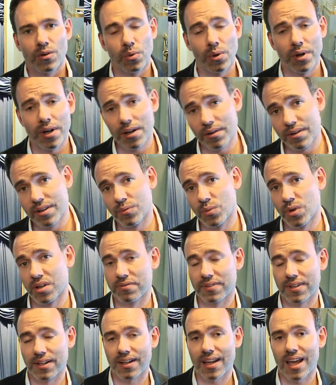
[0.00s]
We're here in one
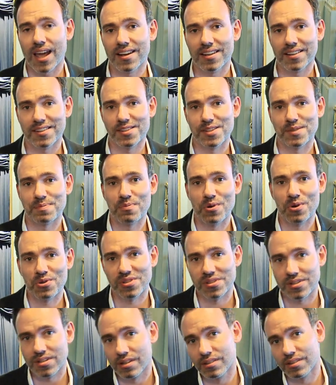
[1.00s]
of Kilkenny's
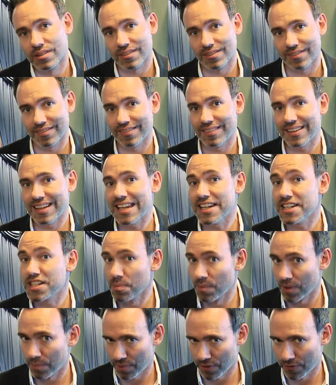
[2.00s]
most
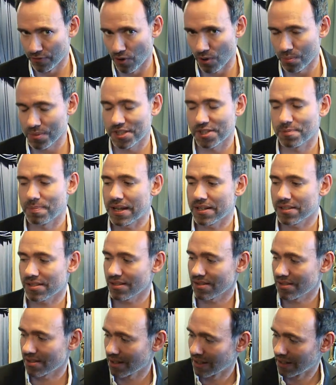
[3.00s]
intimate performance
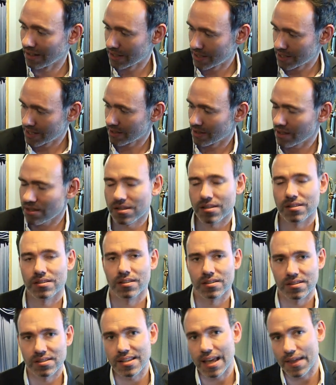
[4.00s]
spaces. This is
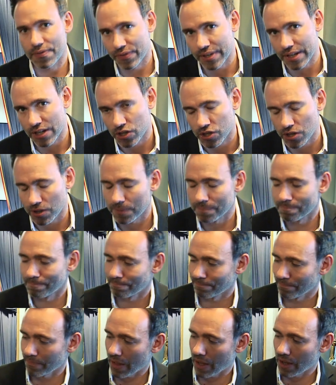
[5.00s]
the Set Theatre,
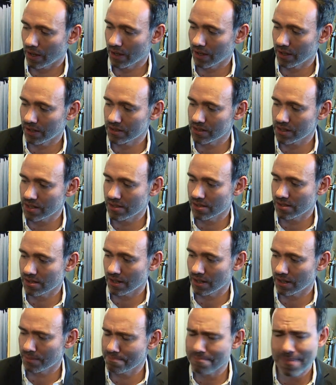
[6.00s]
and it's
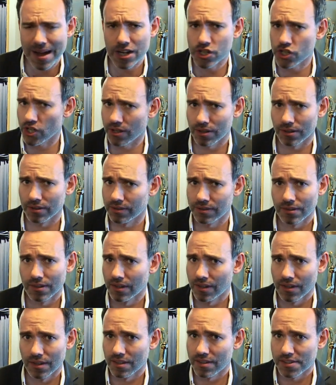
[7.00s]
a magical
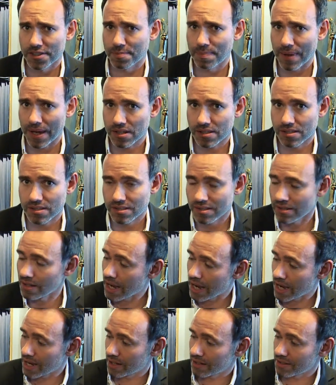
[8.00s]
space,
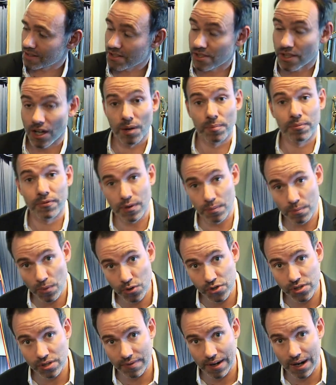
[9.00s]
and it's the hub for
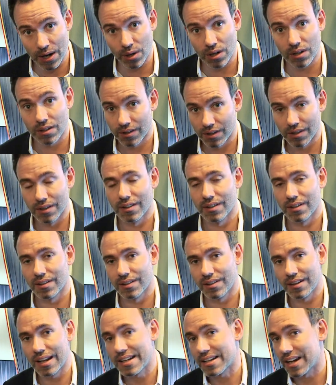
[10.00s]
most of our
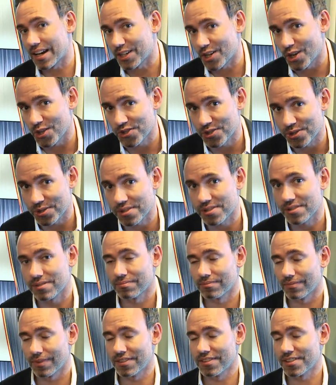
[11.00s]
late night concerts
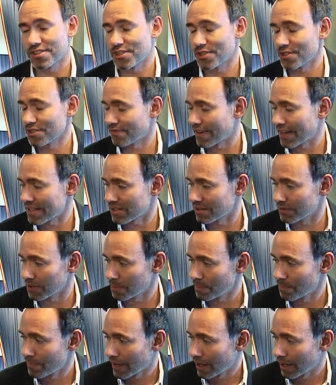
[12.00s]
in this year's festival.